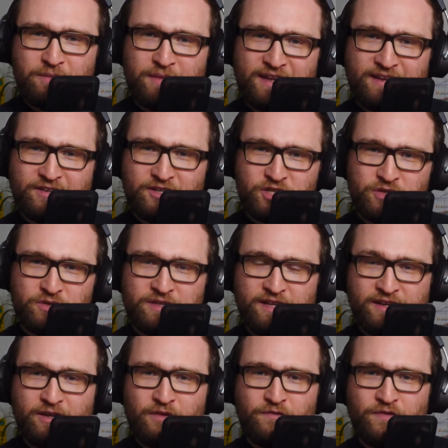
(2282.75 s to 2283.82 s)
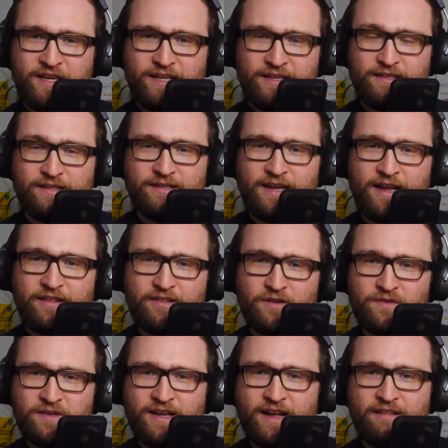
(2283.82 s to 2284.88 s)
making sure that you're fitting the taste of
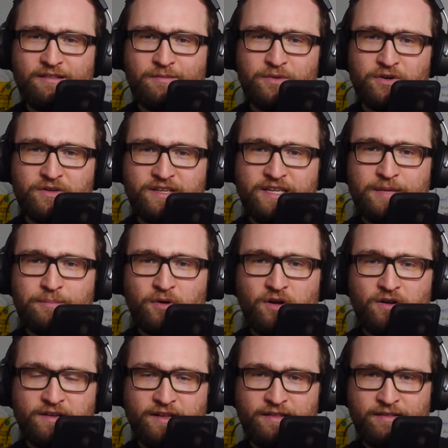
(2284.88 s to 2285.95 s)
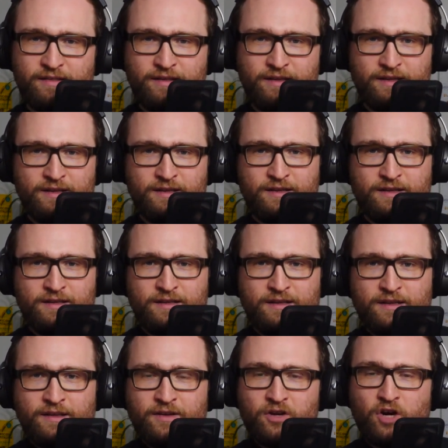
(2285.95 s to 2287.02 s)
the customer and keep all this
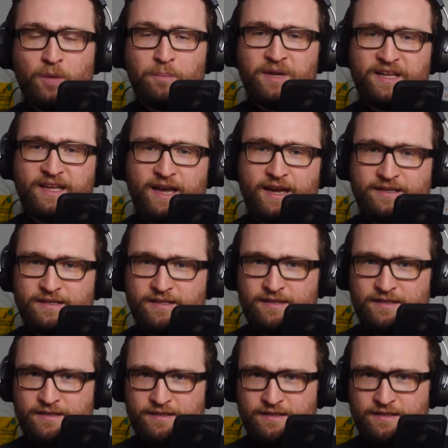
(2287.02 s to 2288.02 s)
complicated